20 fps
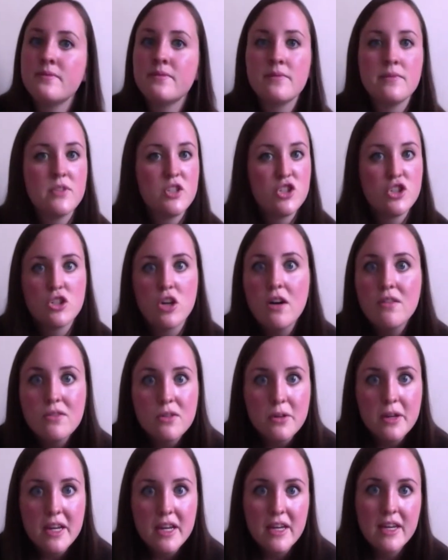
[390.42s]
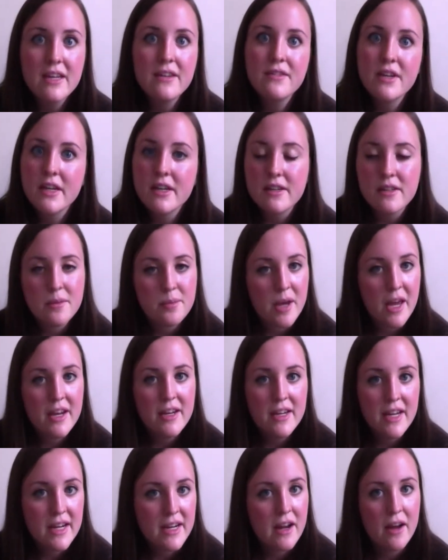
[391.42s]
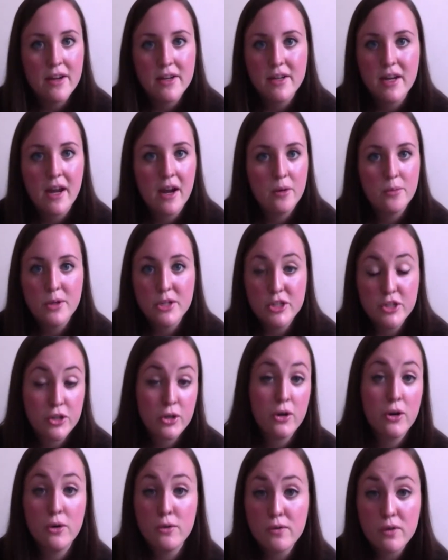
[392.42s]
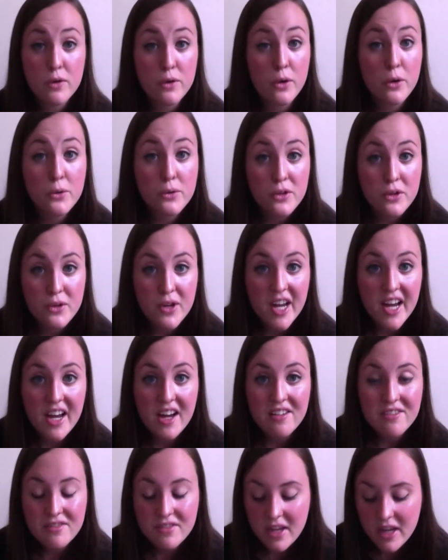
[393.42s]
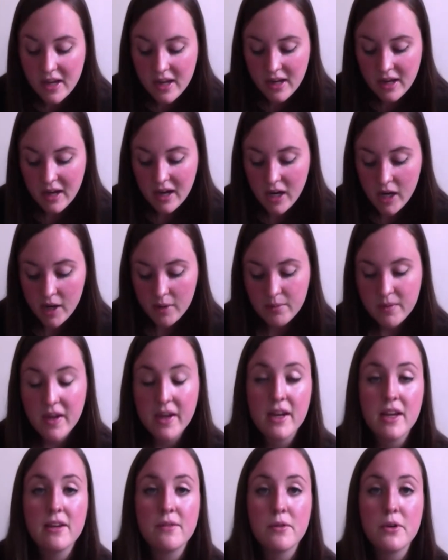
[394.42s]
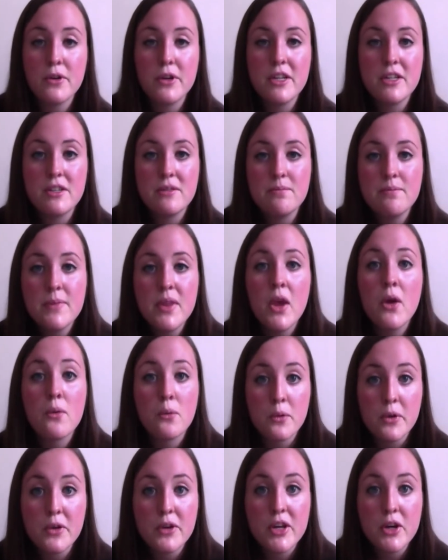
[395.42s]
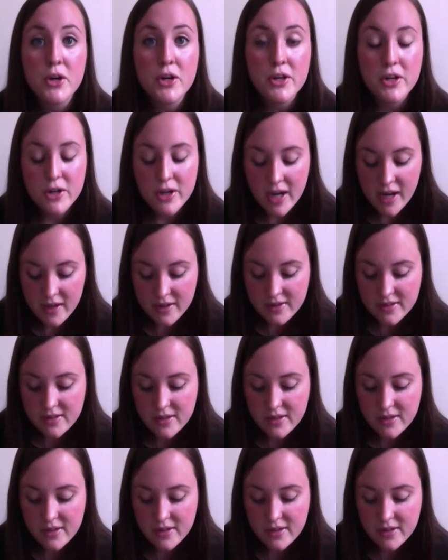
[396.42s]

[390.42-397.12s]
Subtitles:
shoveling even, depending on how much overgrowth you have, that can really, really hurt your hands.